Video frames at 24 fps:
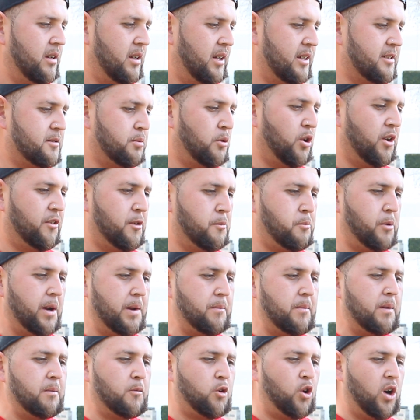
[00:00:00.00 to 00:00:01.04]
It's more of a
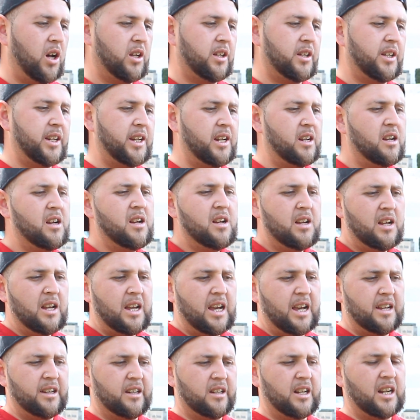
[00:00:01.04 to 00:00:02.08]
premium quality,
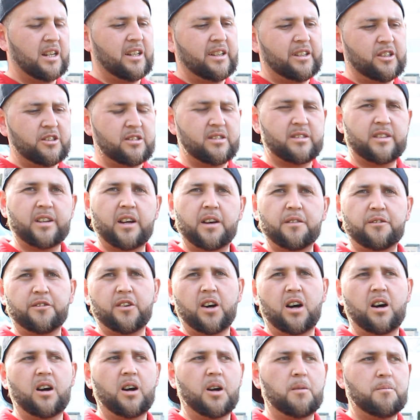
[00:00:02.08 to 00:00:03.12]
and a lot of their stuff,
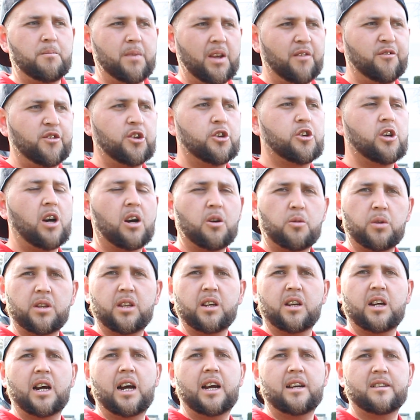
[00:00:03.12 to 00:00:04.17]
if you talk with
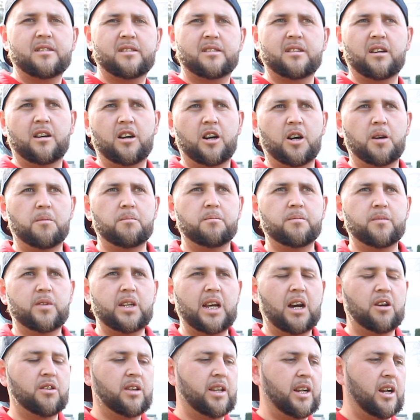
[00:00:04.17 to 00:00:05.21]
the guys
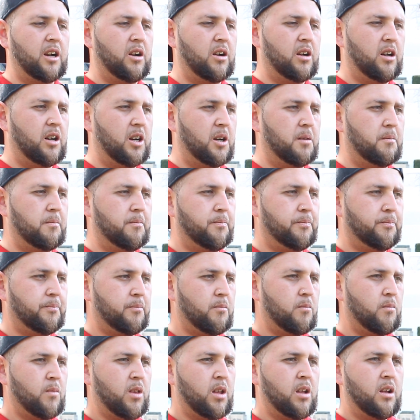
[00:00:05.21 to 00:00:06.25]
down there,
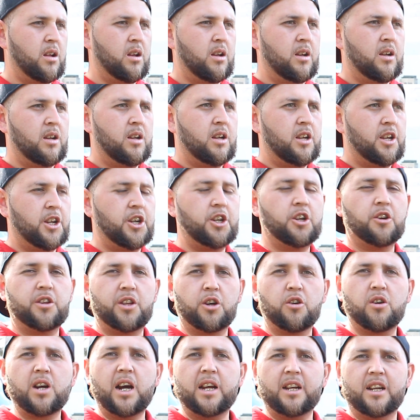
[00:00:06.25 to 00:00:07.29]

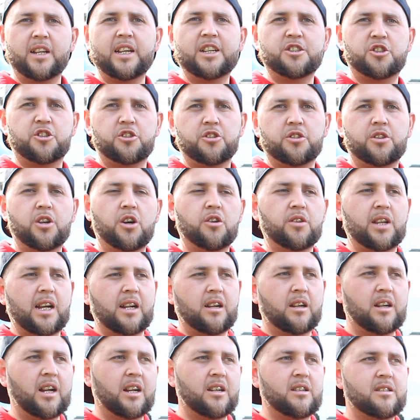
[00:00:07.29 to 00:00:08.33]
they'll kind of let you know that
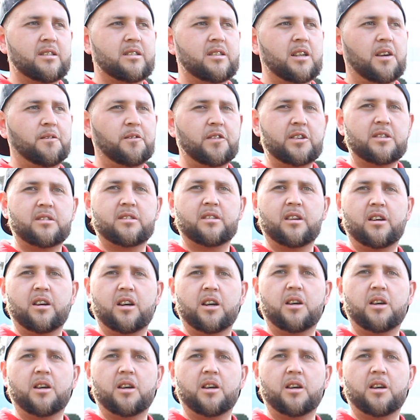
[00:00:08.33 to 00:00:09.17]
a lot of the stuff is